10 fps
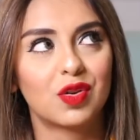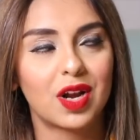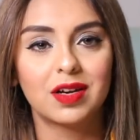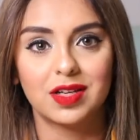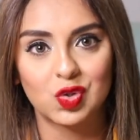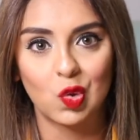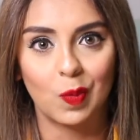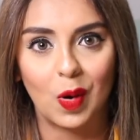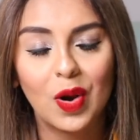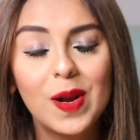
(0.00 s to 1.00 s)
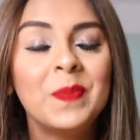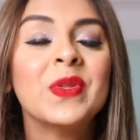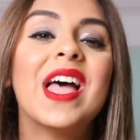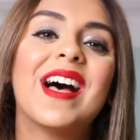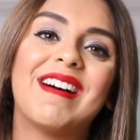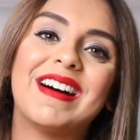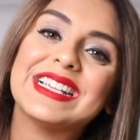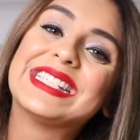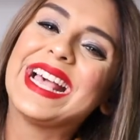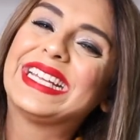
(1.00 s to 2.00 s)
look like a disco ball.
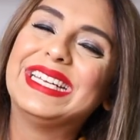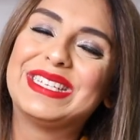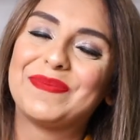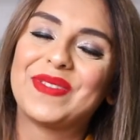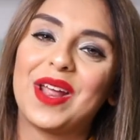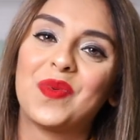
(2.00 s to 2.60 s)
Second tip that I